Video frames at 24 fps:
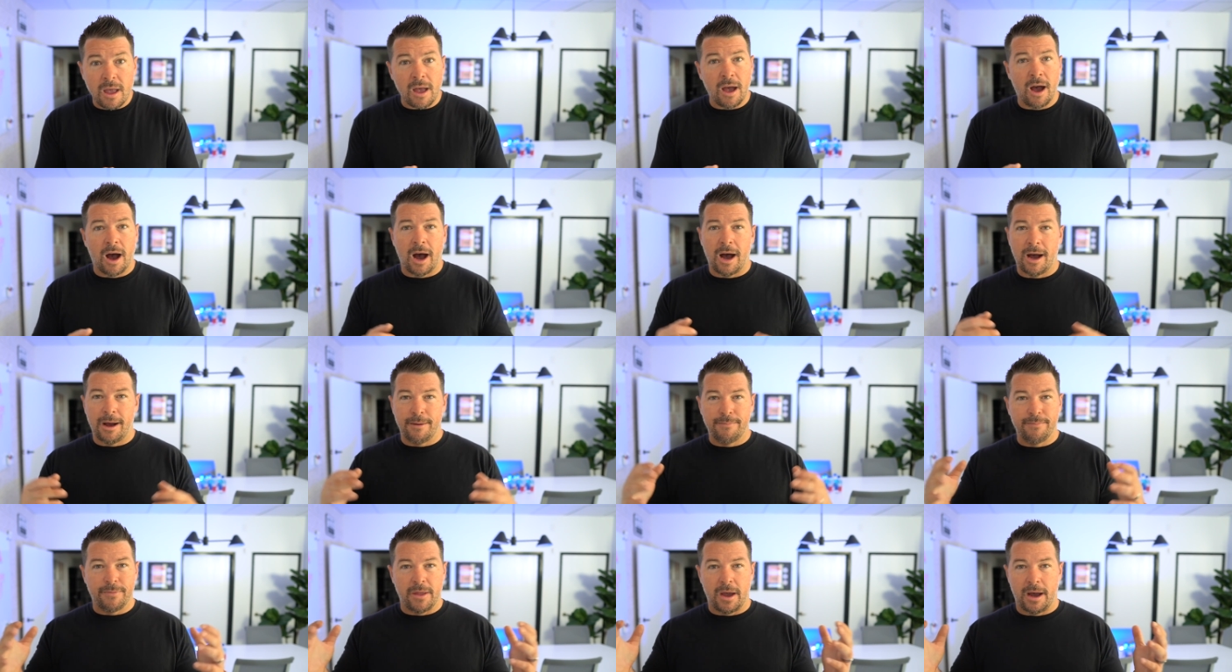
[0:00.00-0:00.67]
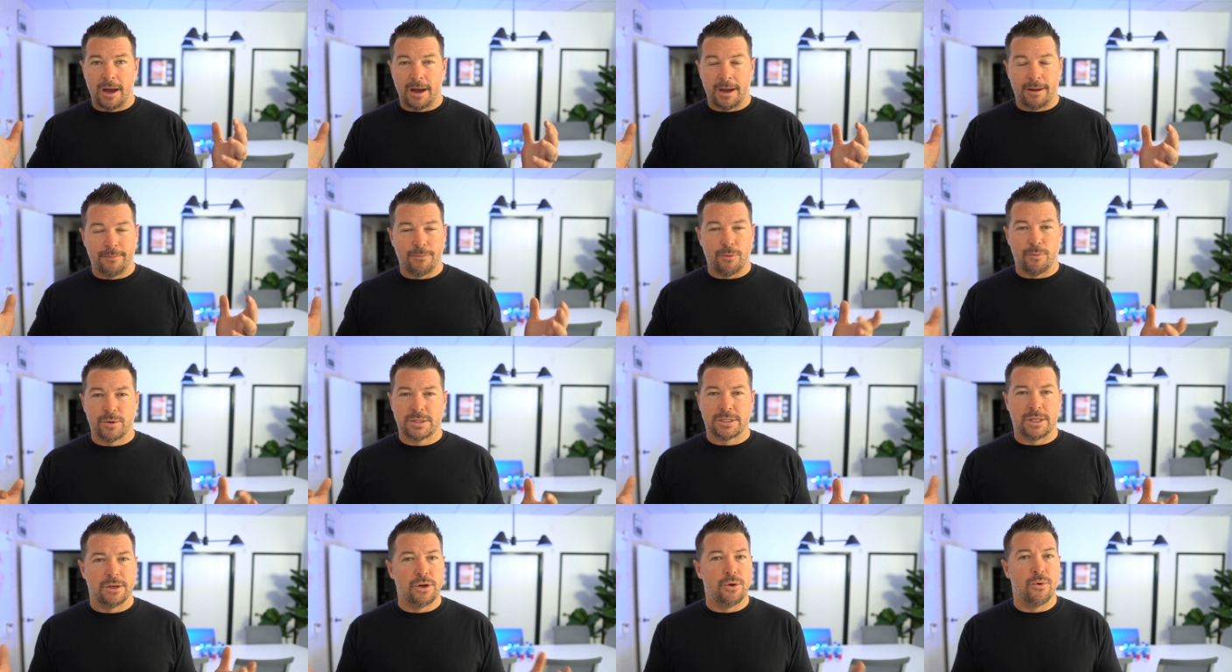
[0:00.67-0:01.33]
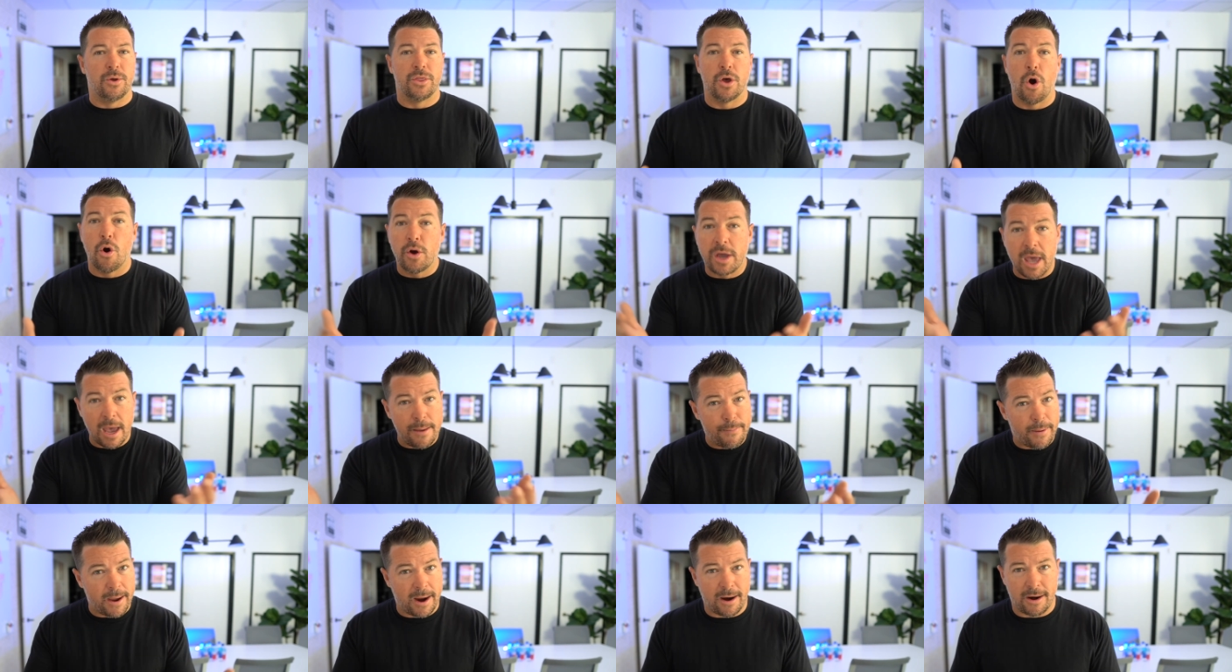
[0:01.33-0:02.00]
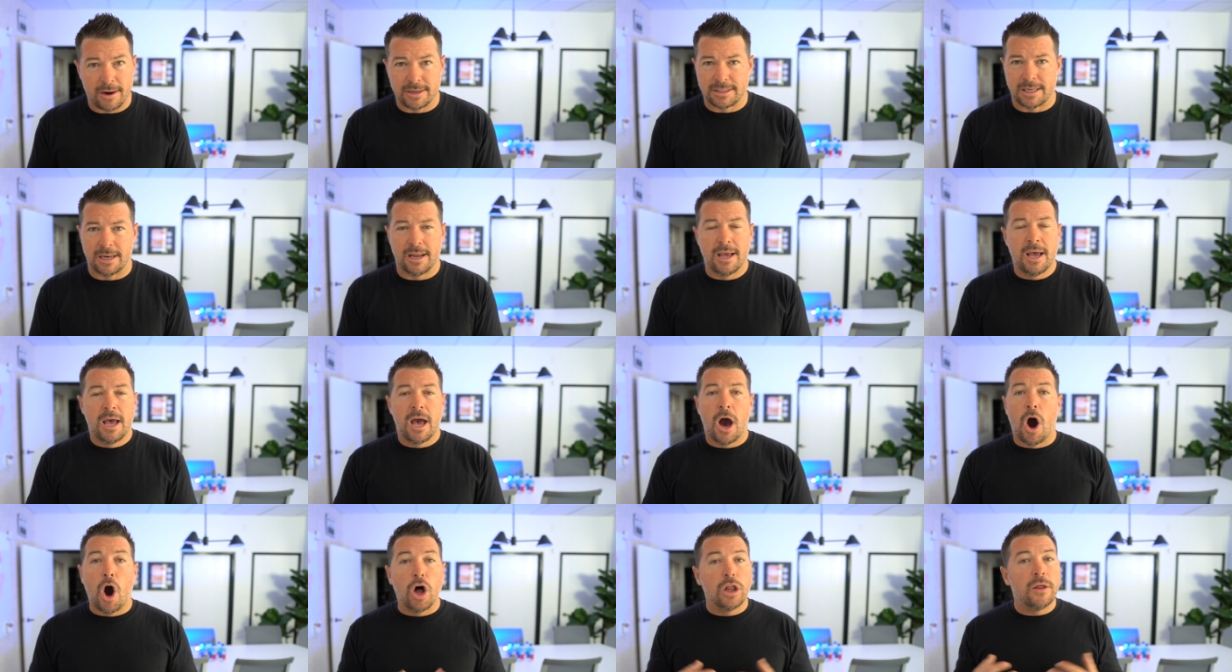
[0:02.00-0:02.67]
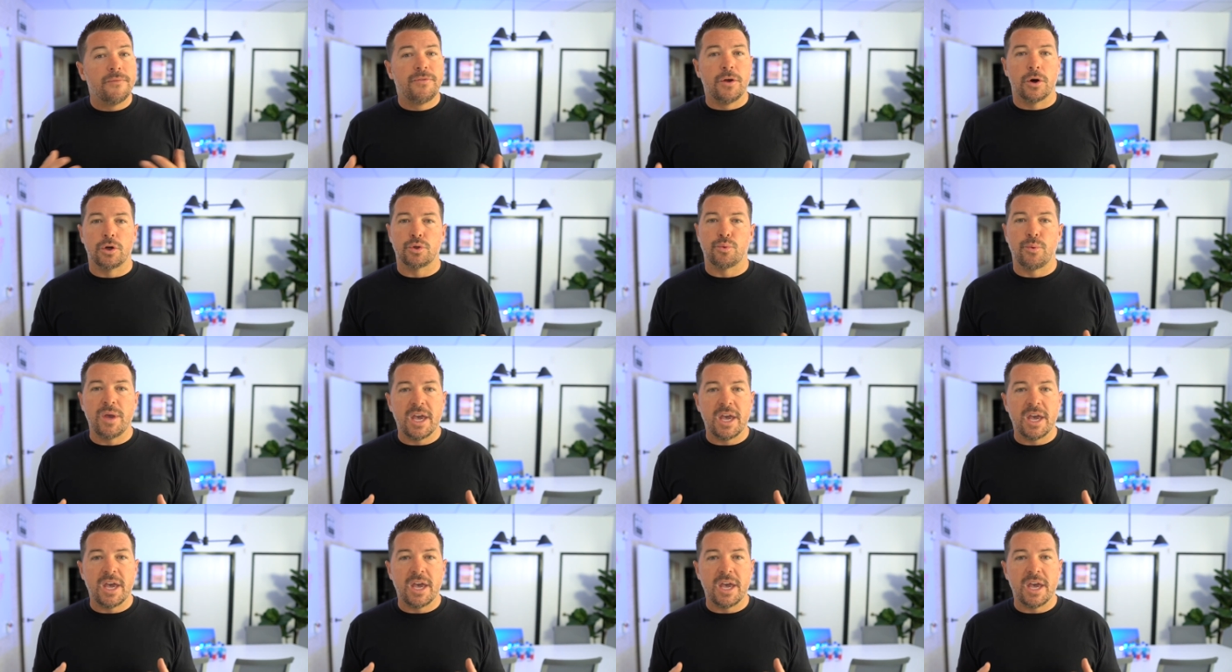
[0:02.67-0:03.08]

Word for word: what's the new one? The OK Bears and all of those.